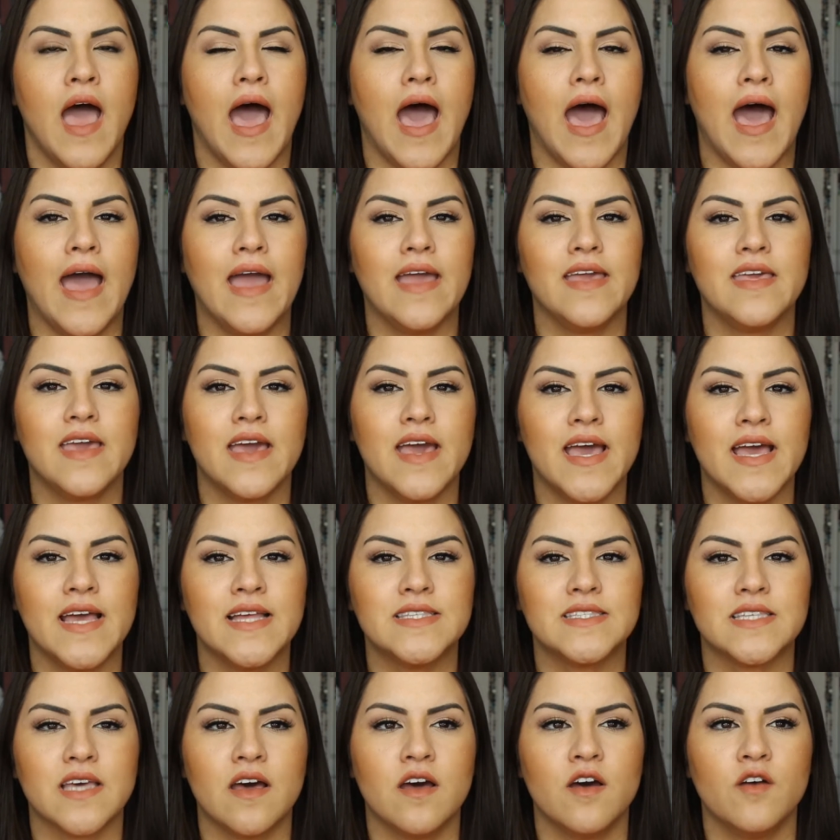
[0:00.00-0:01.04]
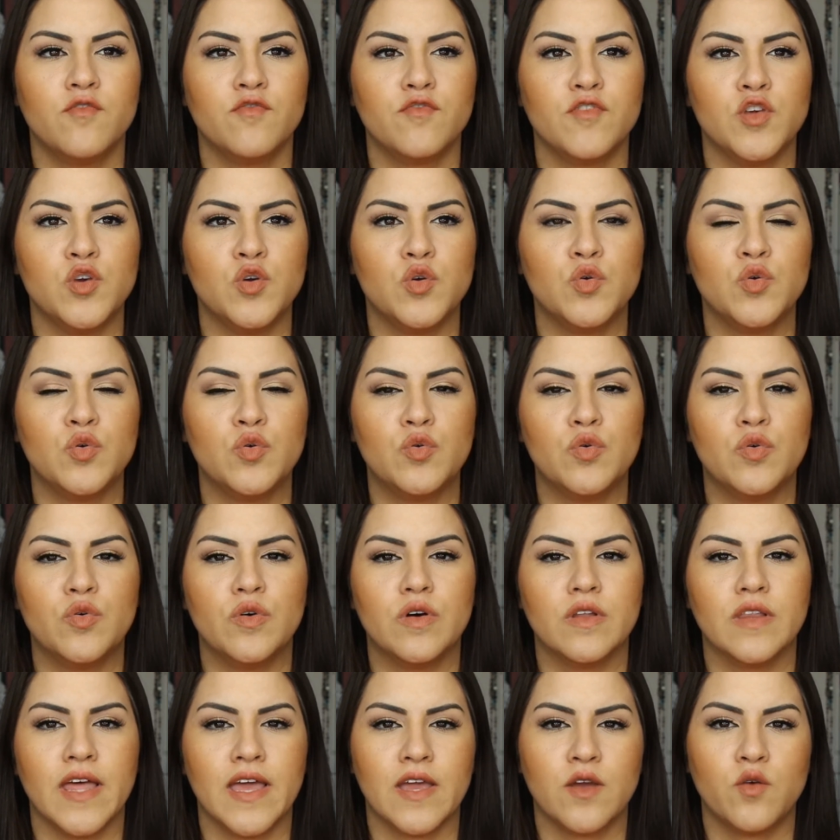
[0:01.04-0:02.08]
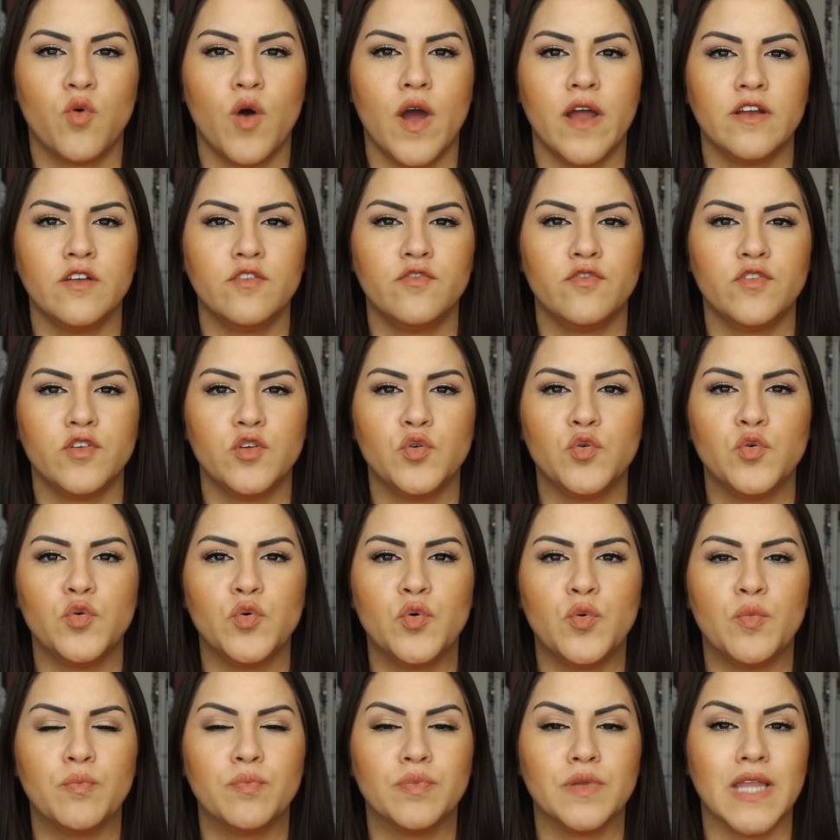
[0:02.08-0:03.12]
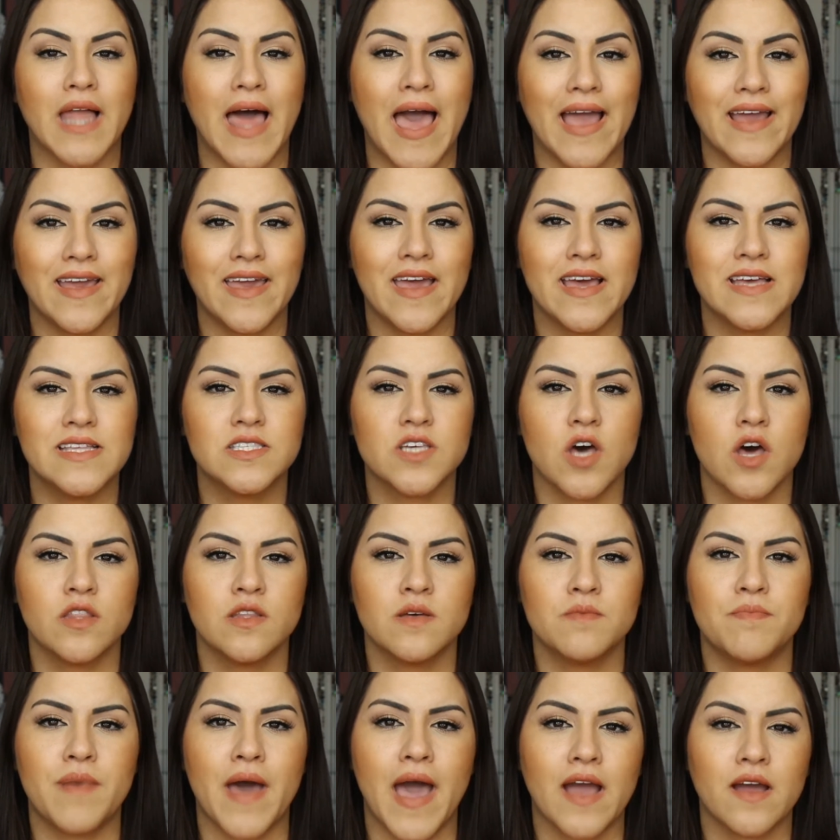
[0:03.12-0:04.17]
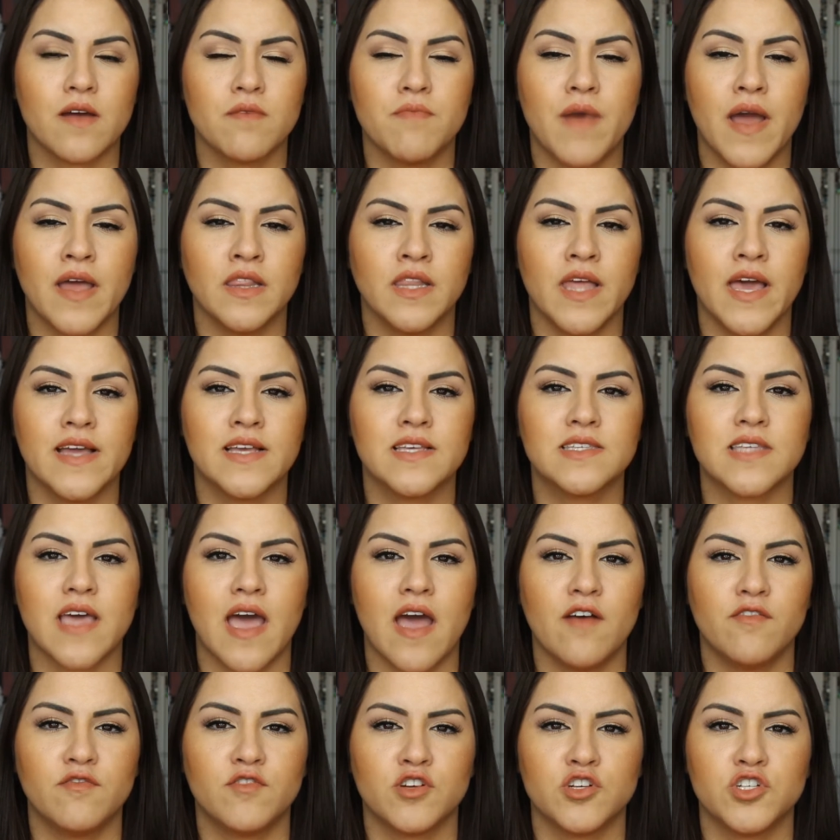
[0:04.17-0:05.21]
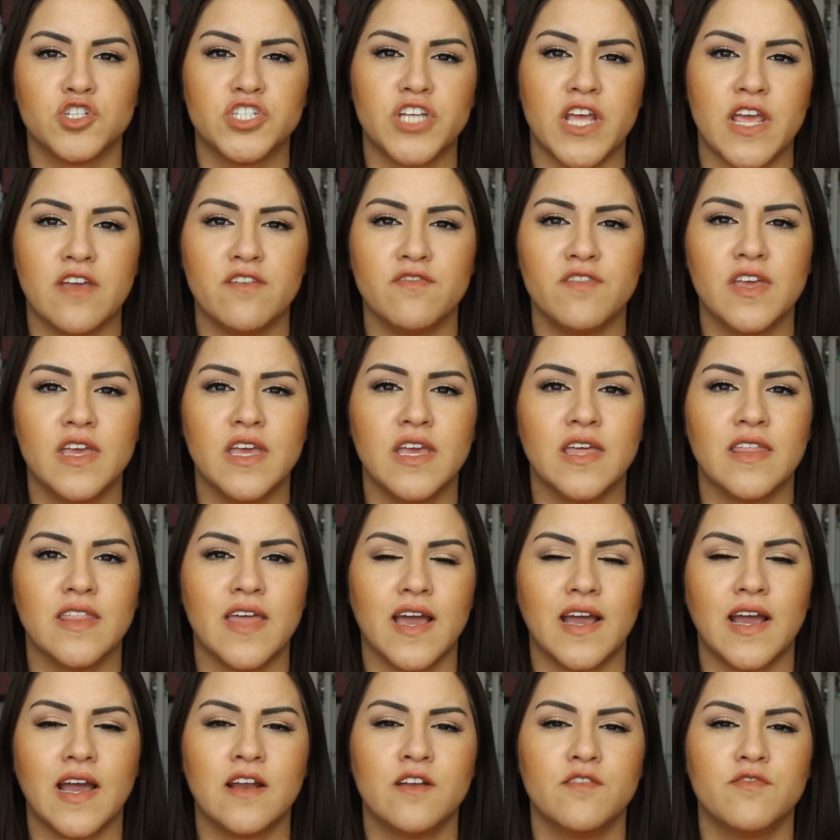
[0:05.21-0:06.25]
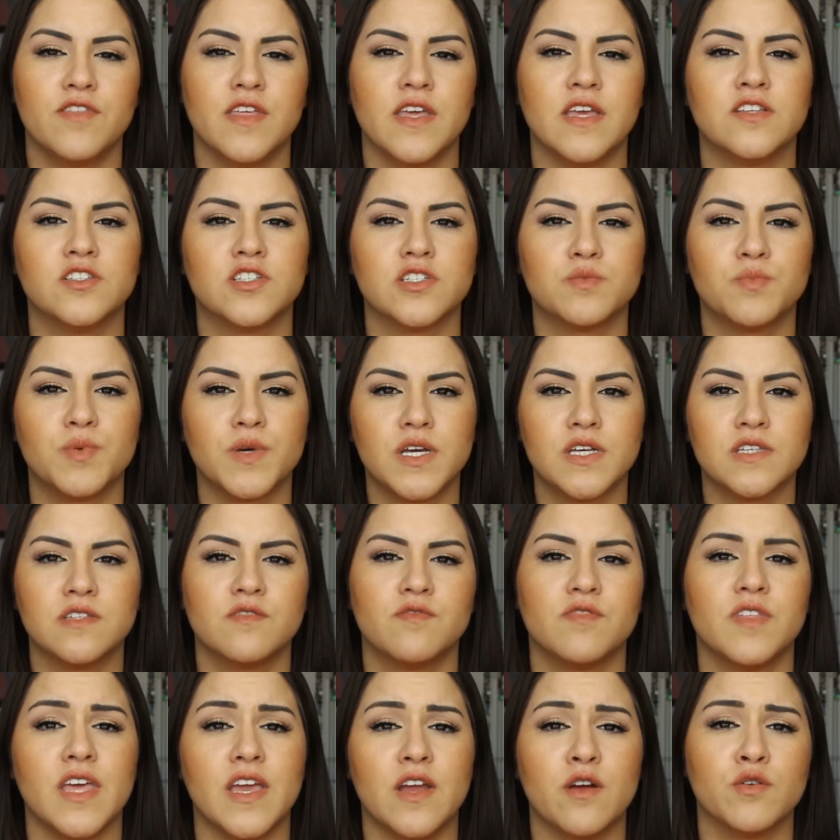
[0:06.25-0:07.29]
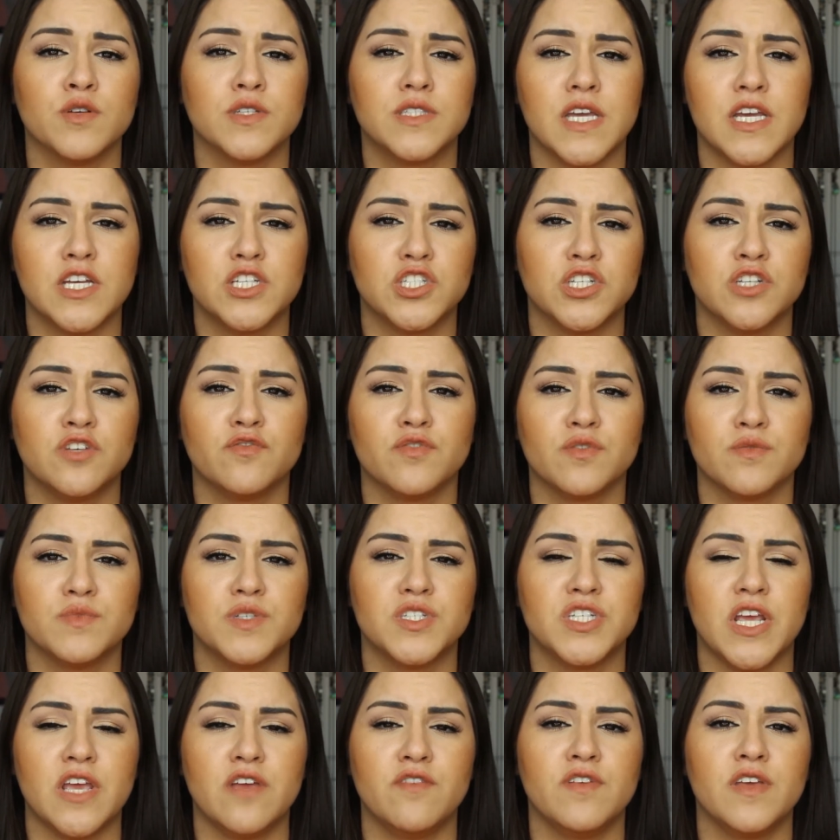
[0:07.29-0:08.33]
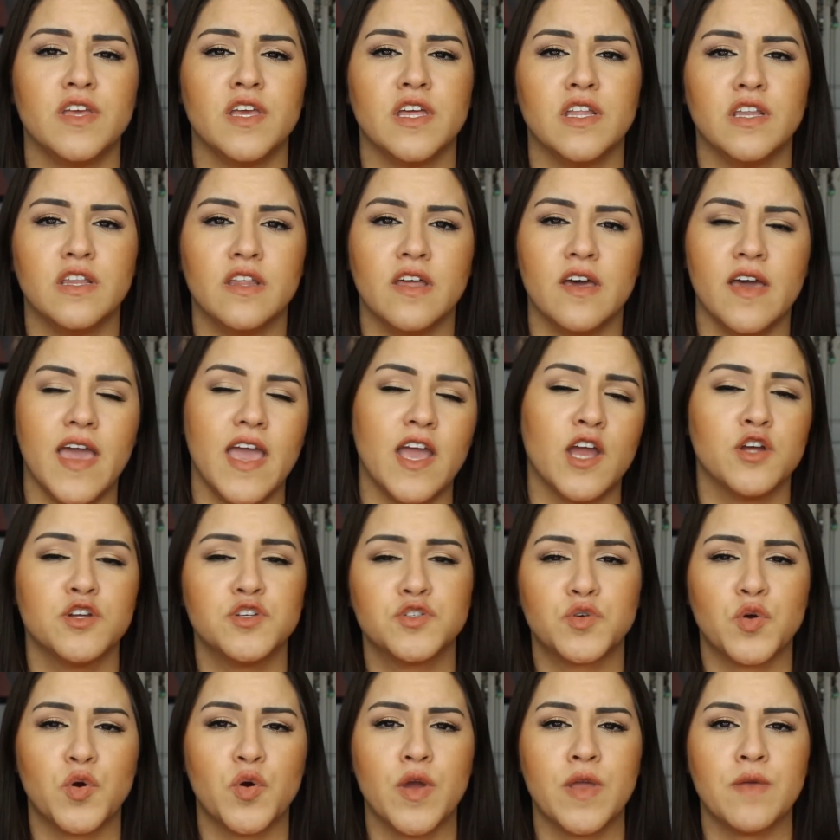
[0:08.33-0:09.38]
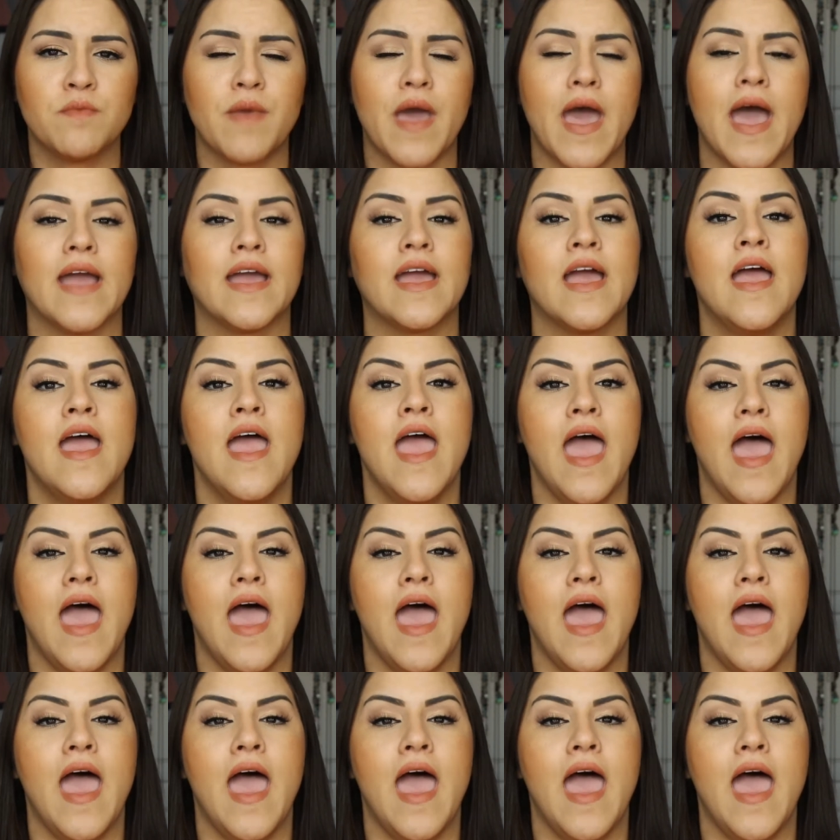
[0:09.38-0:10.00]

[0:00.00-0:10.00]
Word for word: I get a few like quite a few blackheads on the back of my legs after shaving and that kind of thing just because of the irritation from shaving and the hairs growing back